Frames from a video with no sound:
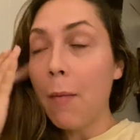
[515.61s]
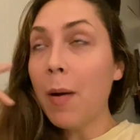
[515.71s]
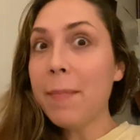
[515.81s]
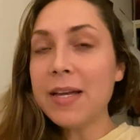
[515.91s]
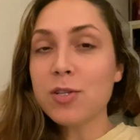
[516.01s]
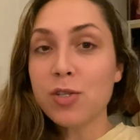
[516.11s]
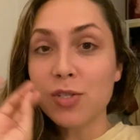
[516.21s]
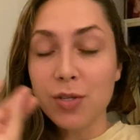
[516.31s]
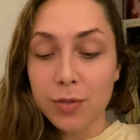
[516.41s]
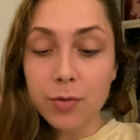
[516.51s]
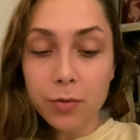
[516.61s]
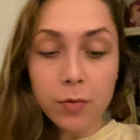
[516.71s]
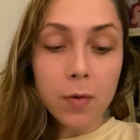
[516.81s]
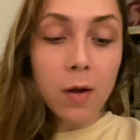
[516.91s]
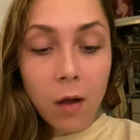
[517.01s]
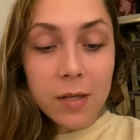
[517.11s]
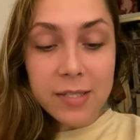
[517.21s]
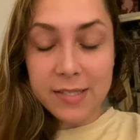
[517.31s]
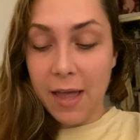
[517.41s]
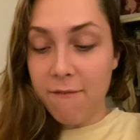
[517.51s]
I'm on page
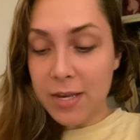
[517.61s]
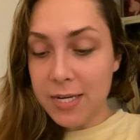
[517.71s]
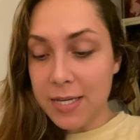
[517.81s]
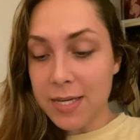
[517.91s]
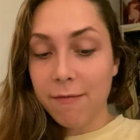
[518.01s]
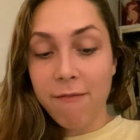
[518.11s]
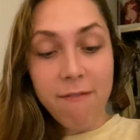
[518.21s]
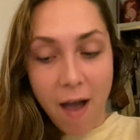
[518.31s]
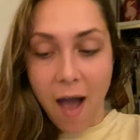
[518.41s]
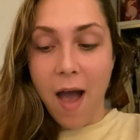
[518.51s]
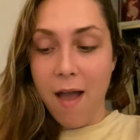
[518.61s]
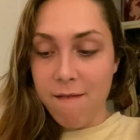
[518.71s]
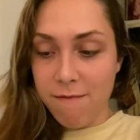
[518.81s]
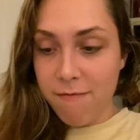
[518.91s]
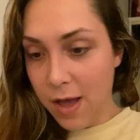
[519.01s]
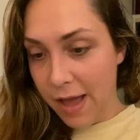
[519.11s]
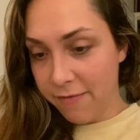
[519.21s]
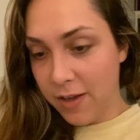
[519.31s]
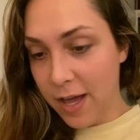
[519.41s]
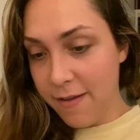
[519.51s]
275.
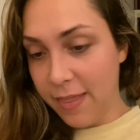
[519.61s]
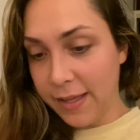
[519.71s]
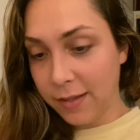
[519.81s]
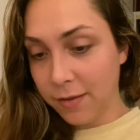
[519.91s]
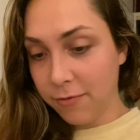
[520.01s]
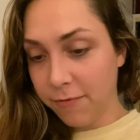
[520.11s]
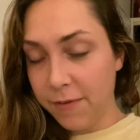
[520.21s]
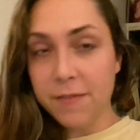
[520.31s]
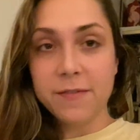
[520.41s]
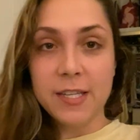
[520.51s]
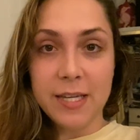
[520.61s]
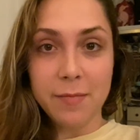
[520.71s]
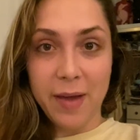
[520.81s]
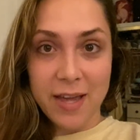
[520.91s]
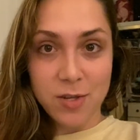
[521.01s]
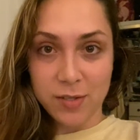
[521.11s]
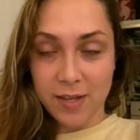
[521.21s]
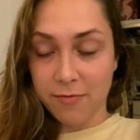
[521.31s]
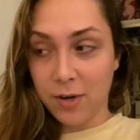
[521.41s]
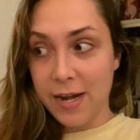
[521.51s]
I've got like 15 pages
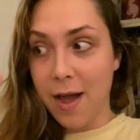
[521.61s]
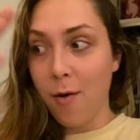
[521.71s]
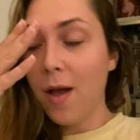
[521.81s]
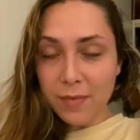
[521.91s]
left right now.